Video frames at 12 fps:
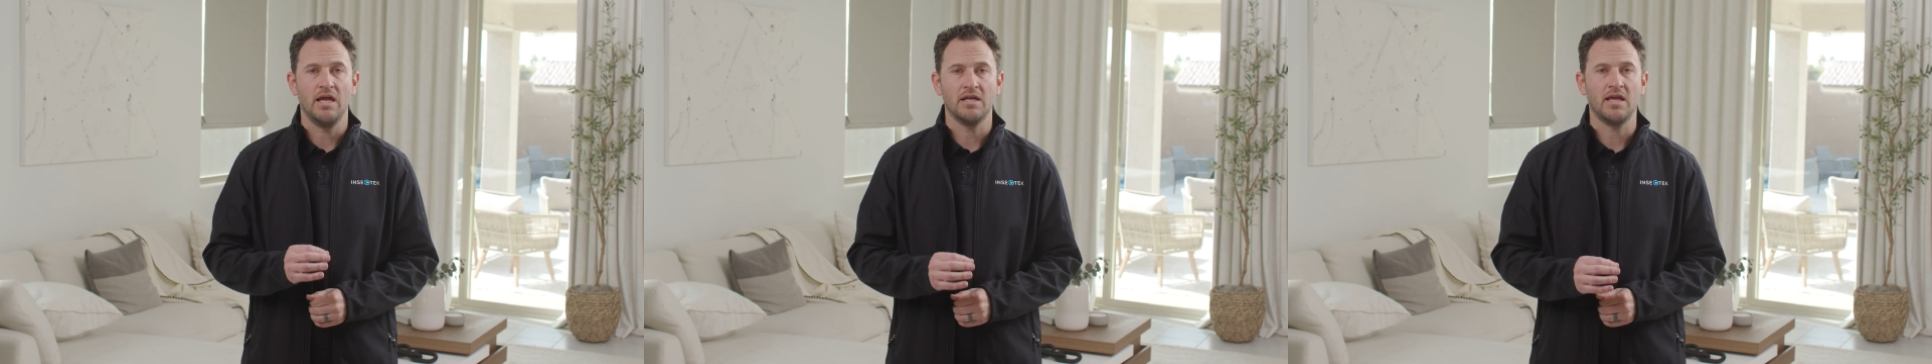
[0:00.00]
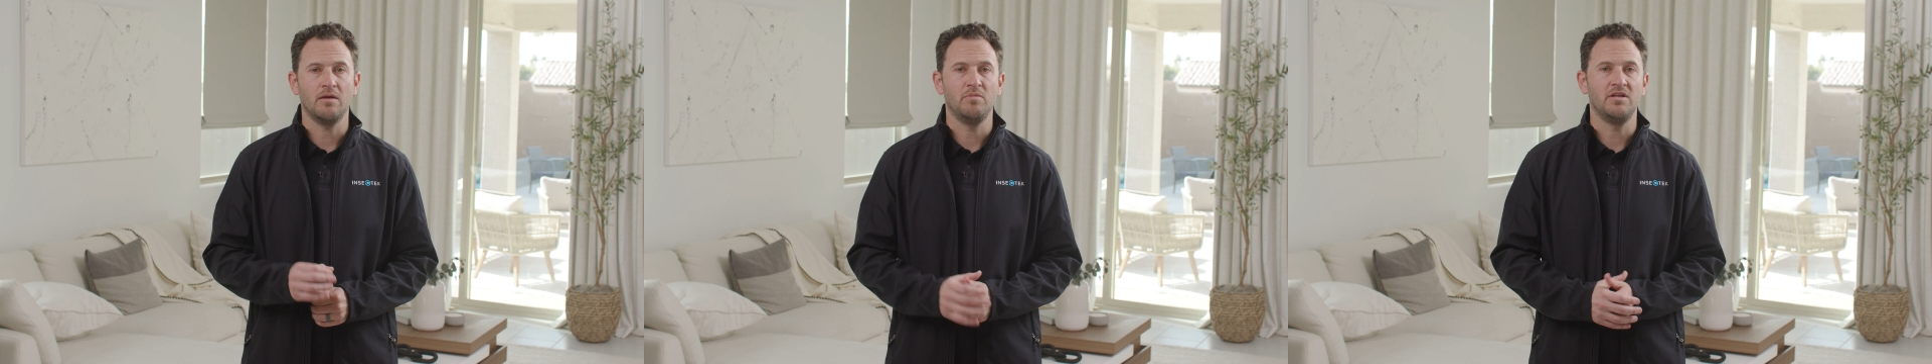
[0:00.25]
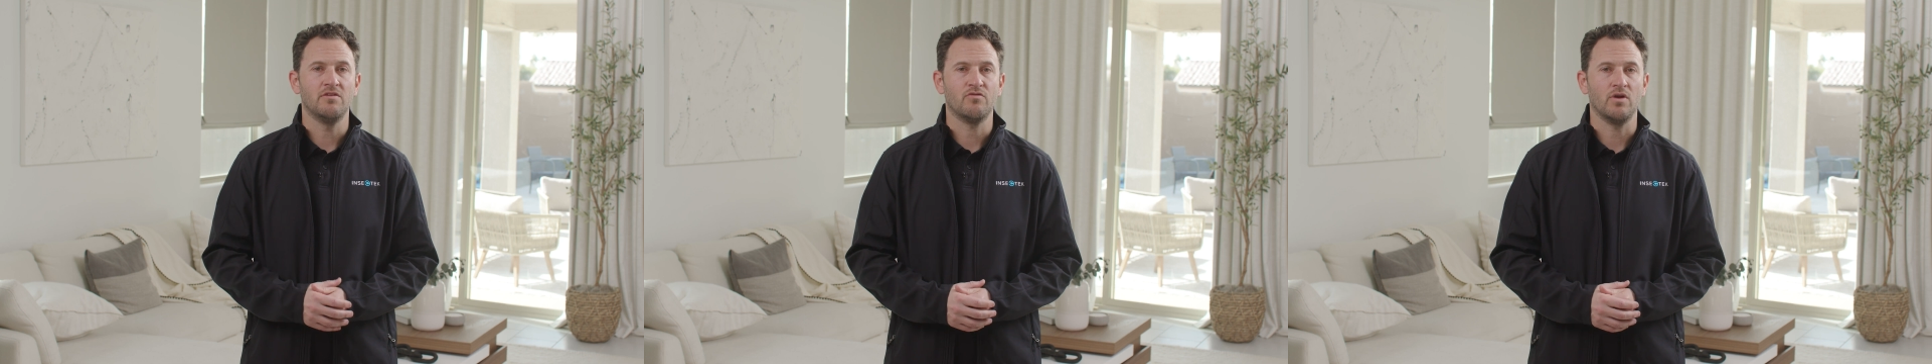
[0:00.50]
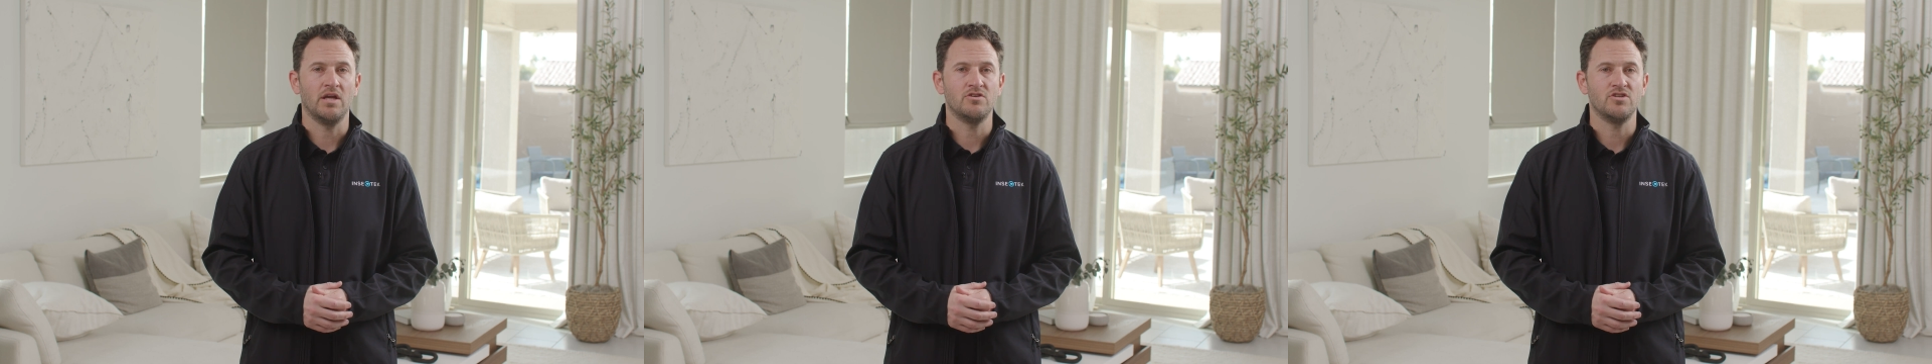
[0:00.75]
and can be
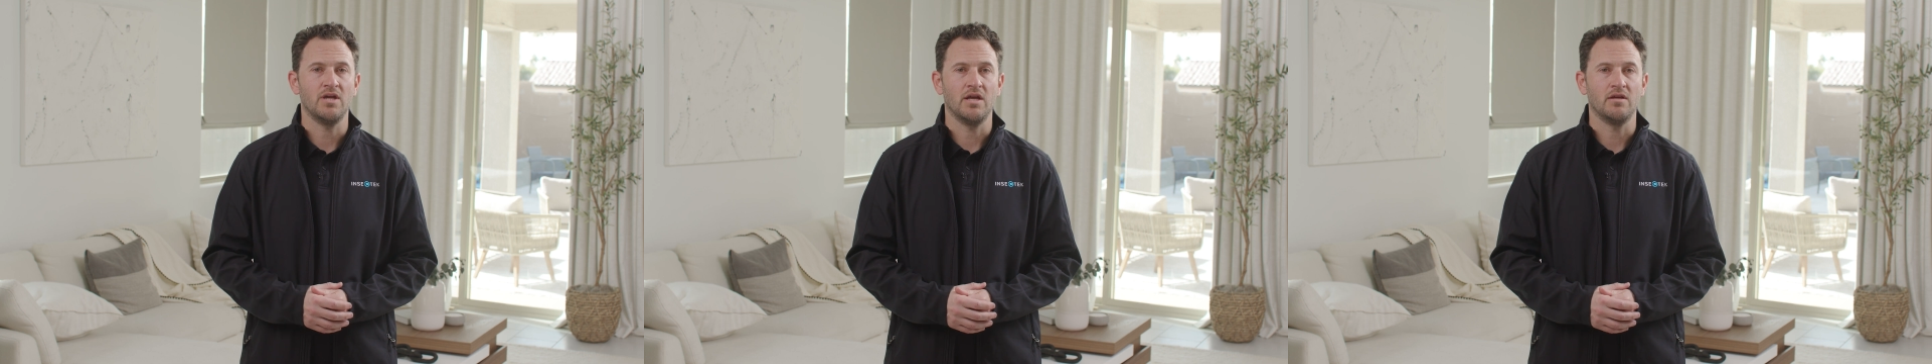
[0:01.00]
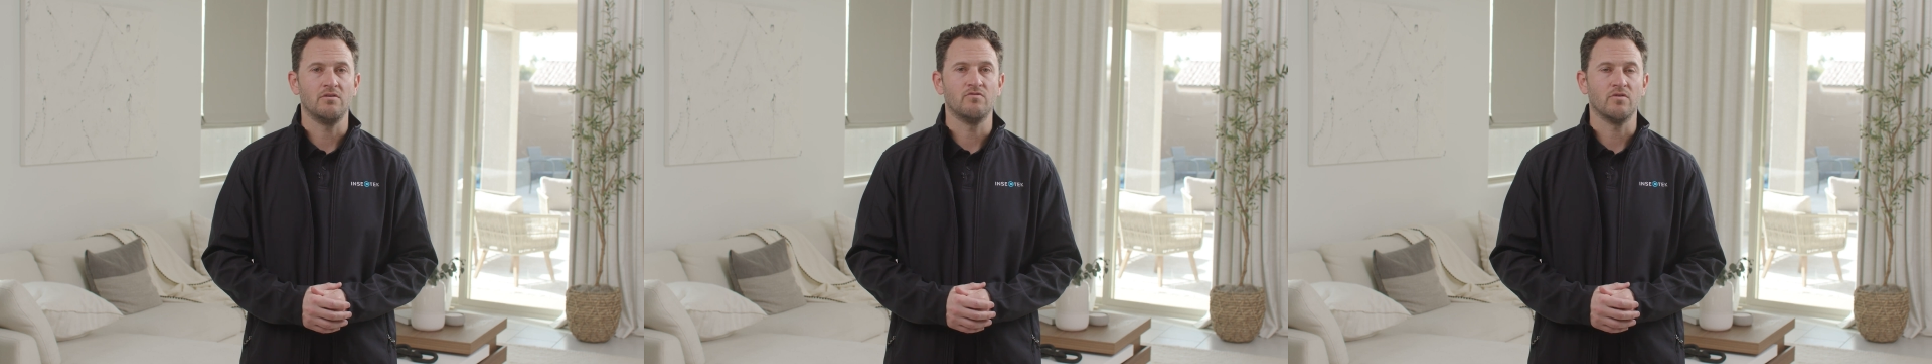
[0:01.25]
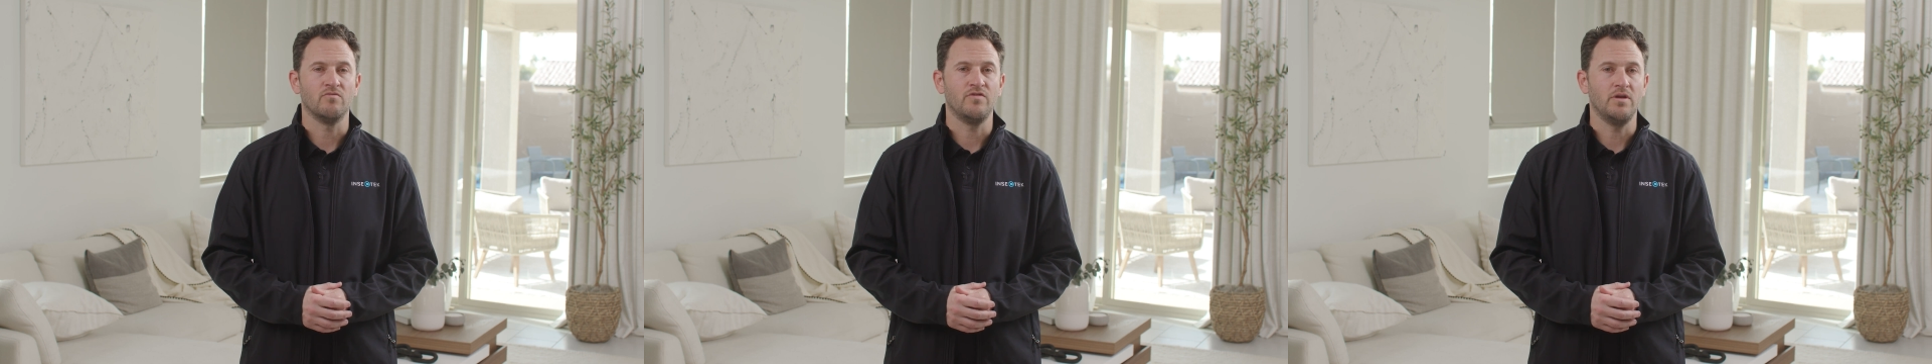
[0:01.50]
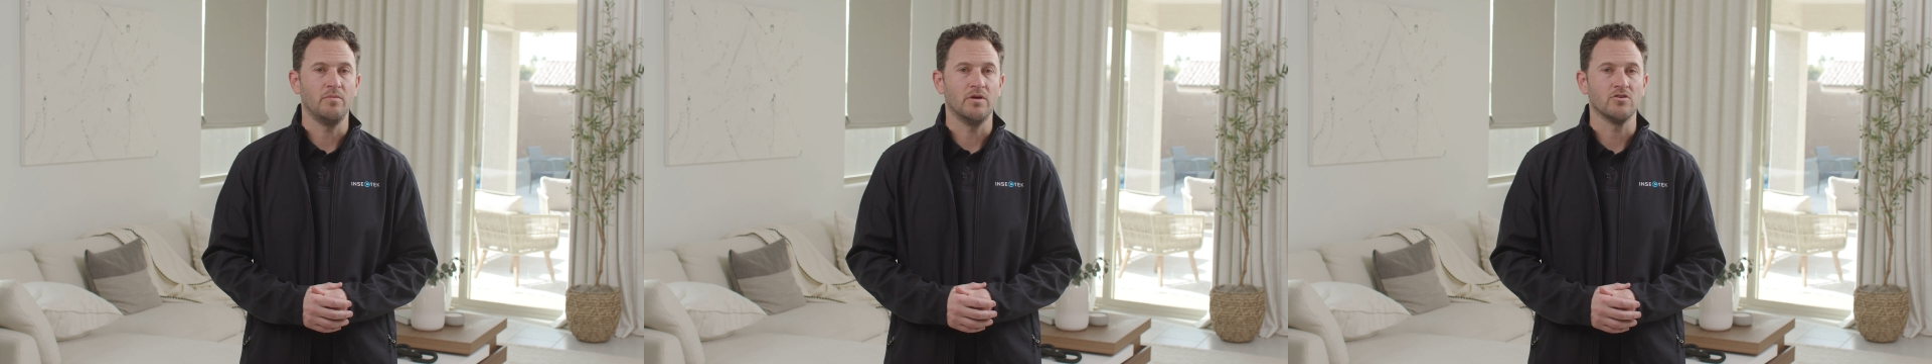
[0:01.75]
differentiated from
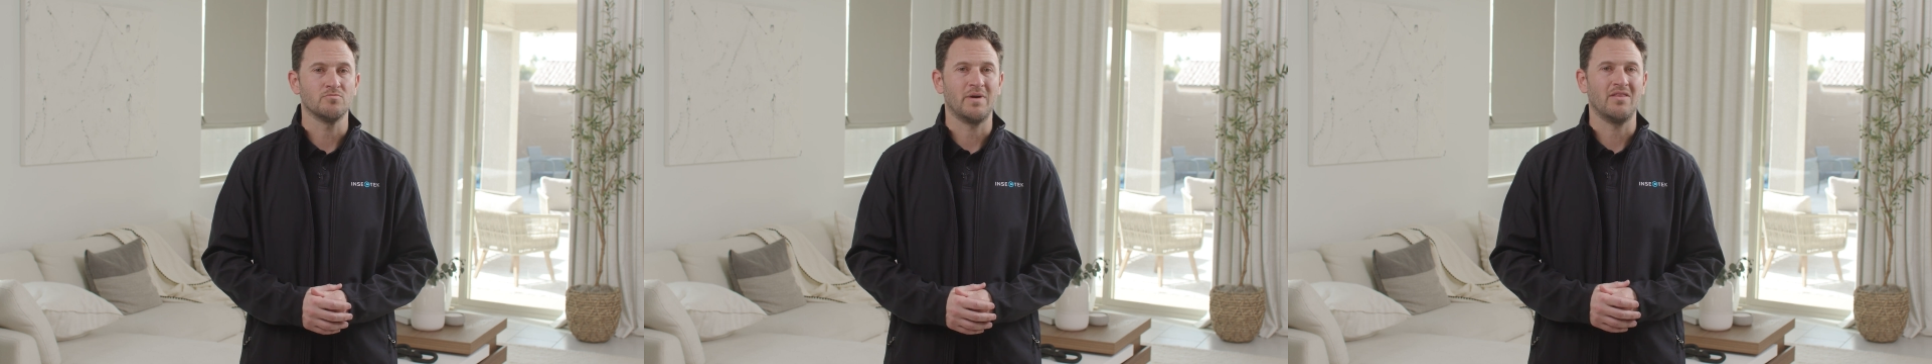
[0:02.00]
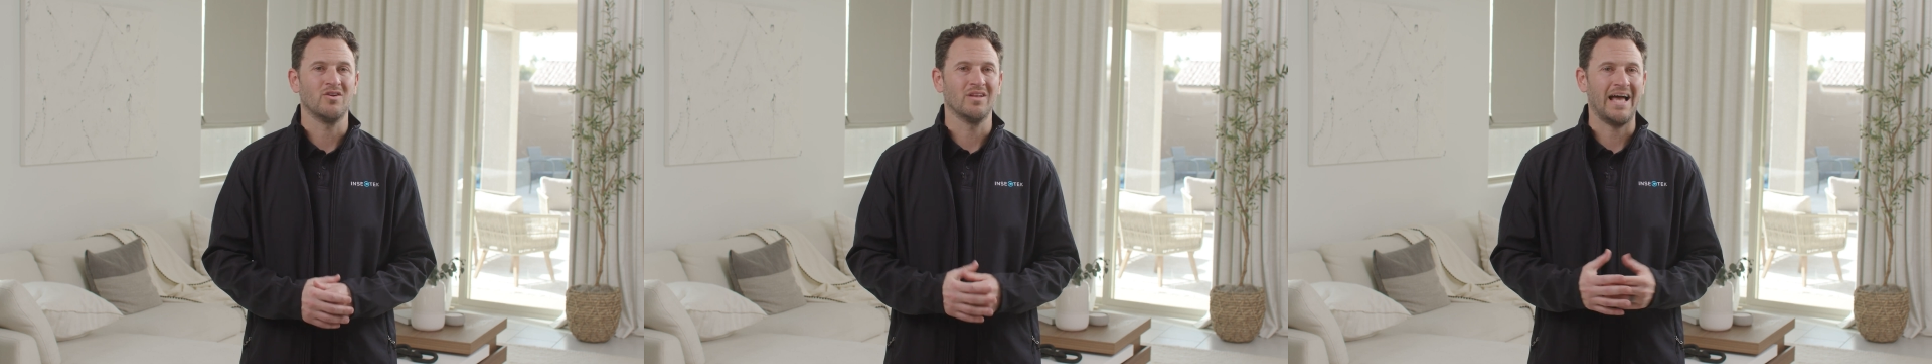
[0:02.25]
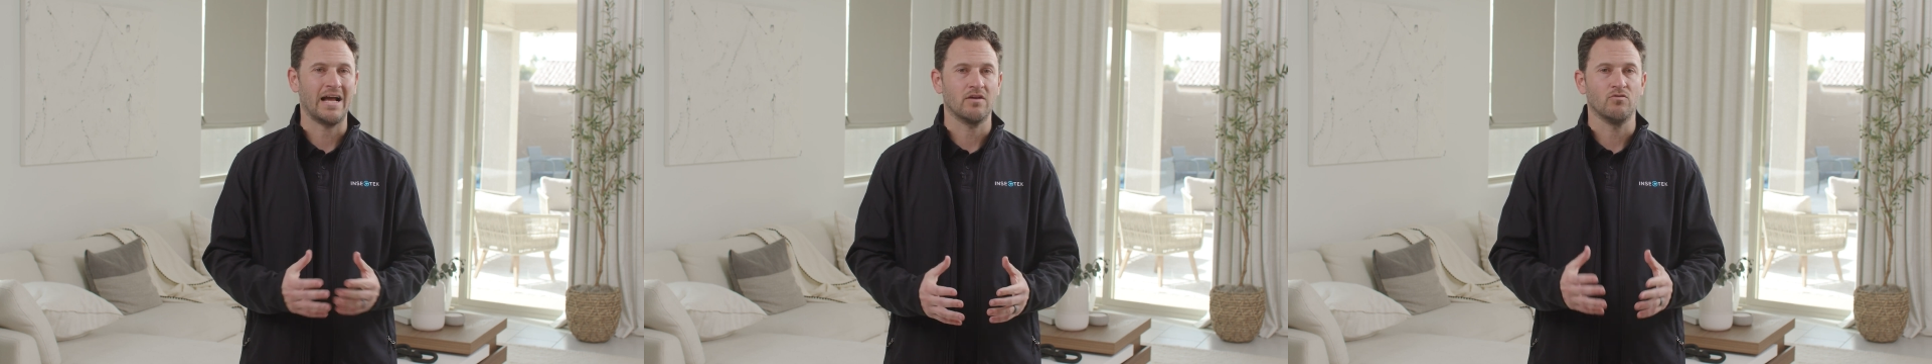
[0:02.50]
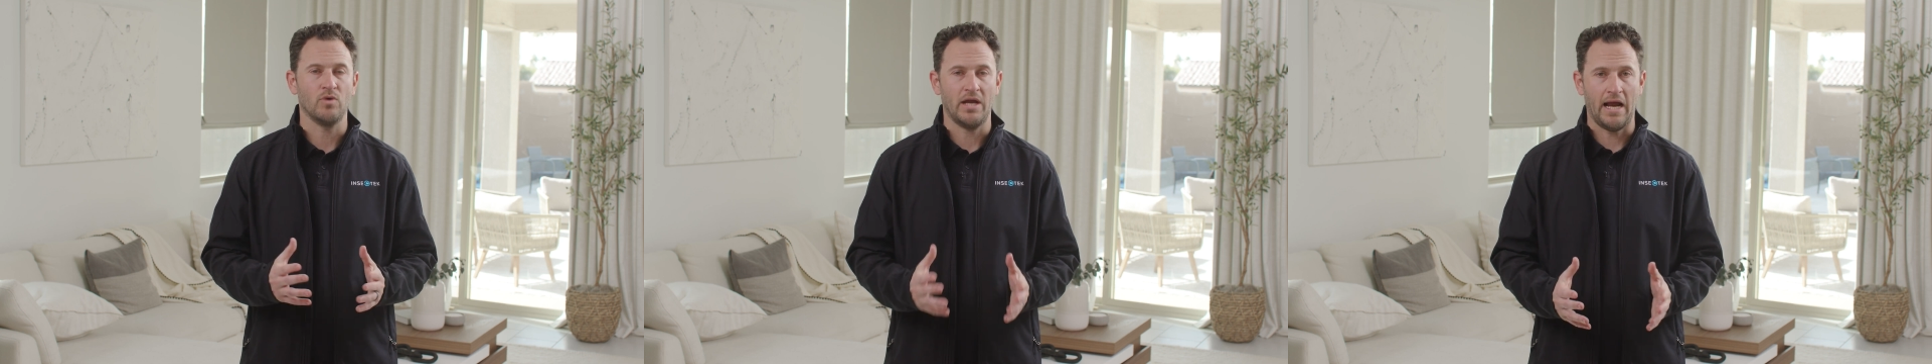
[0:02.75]
females by their lack
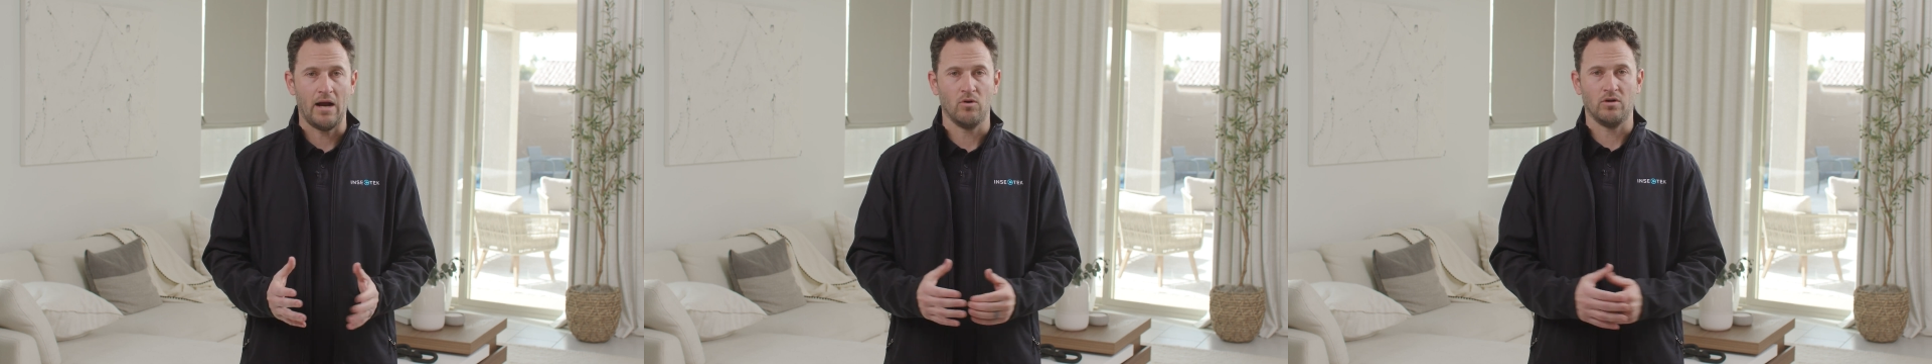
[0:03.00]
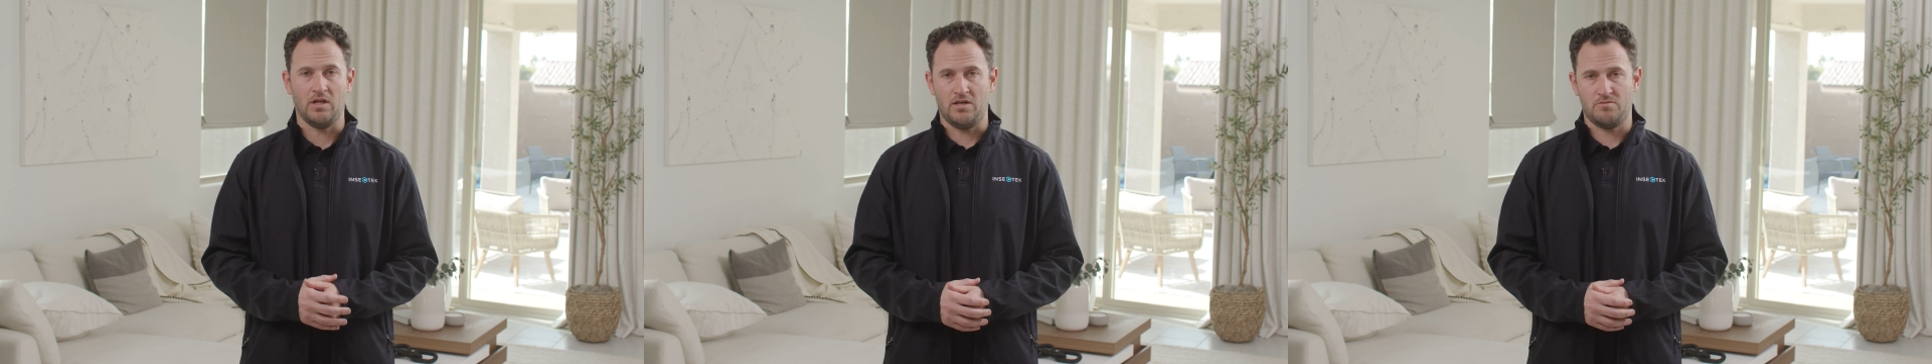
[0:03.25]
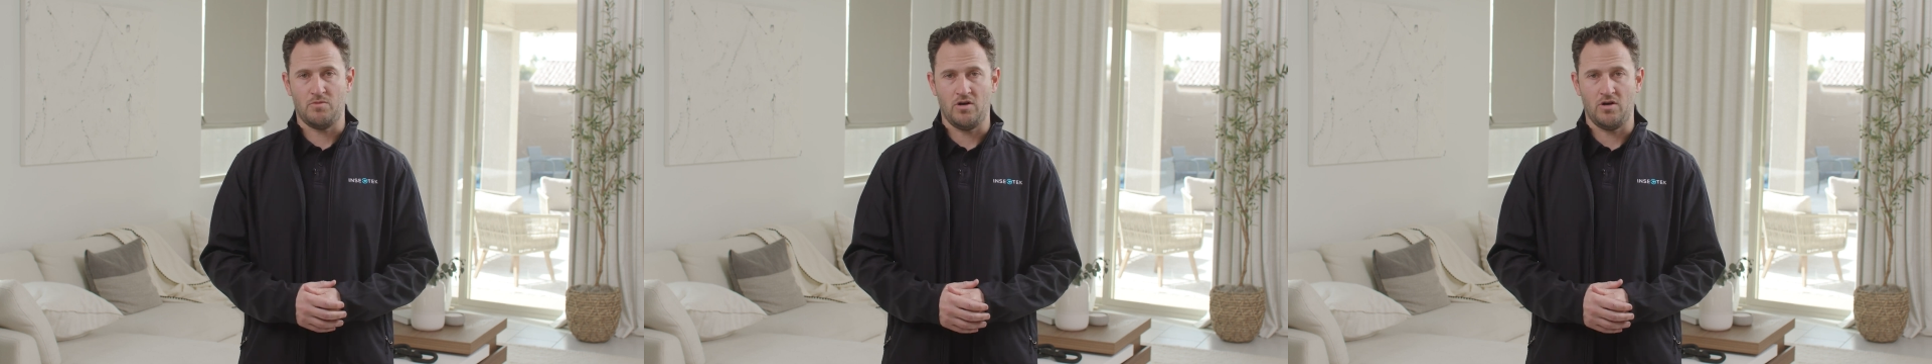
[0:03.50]
of red hourglass